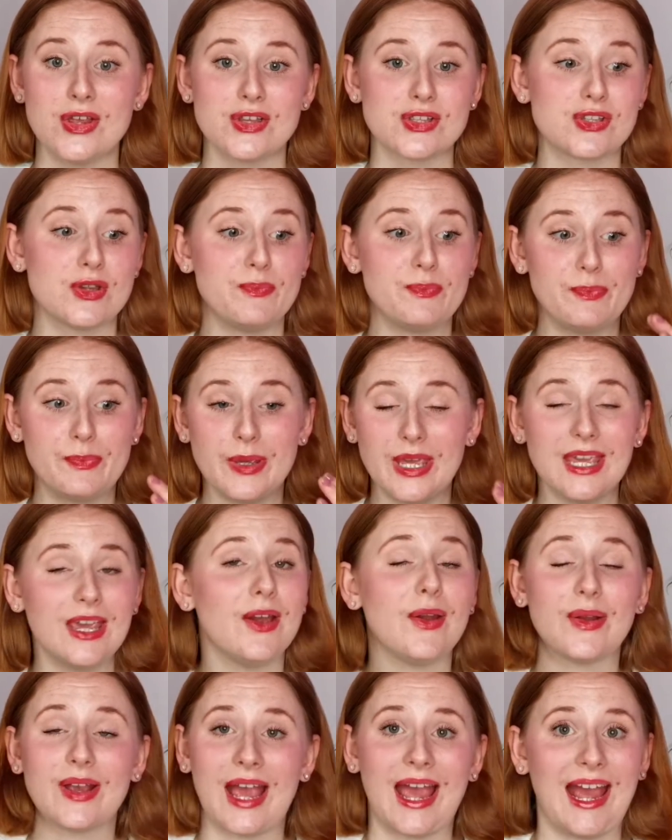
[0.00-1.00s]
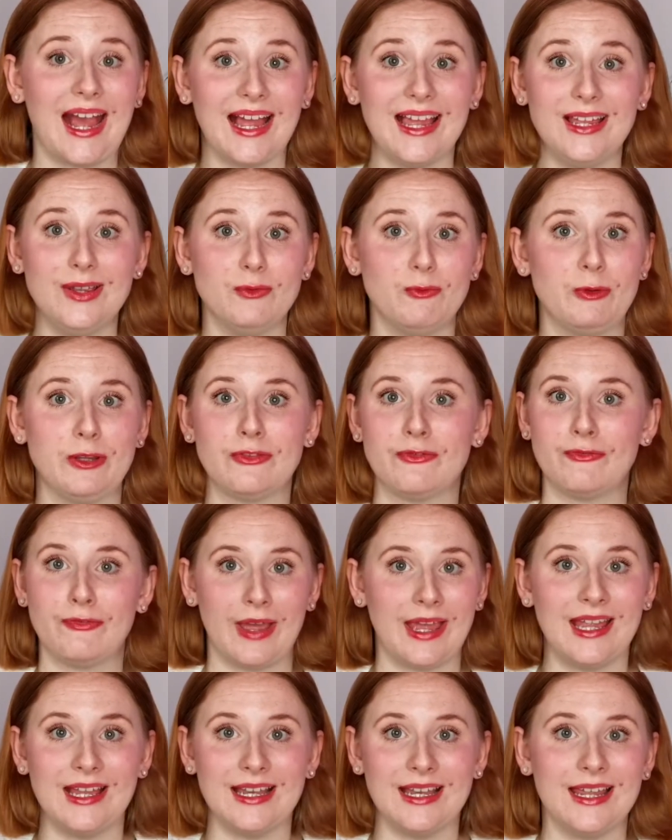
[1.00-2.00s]
So be okay with
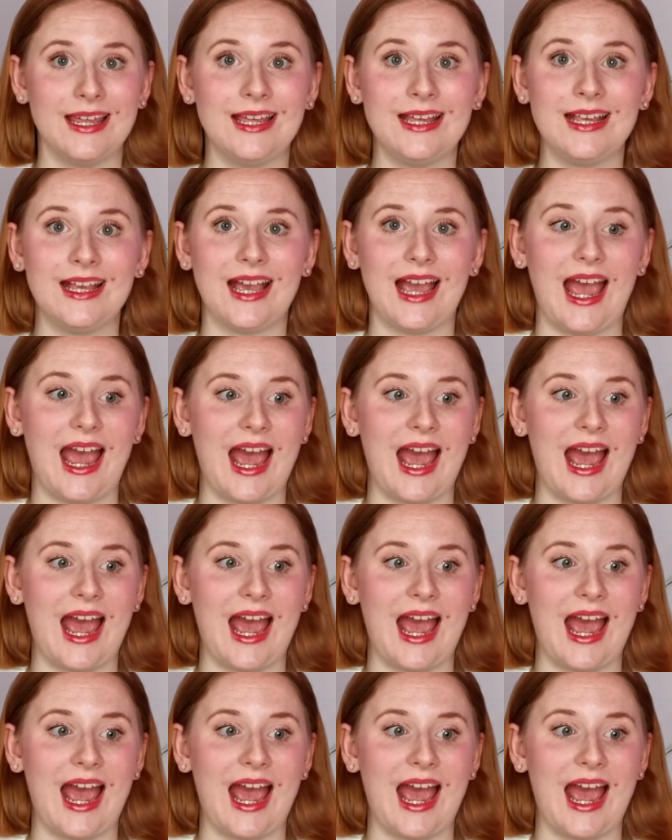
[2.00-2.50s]
failing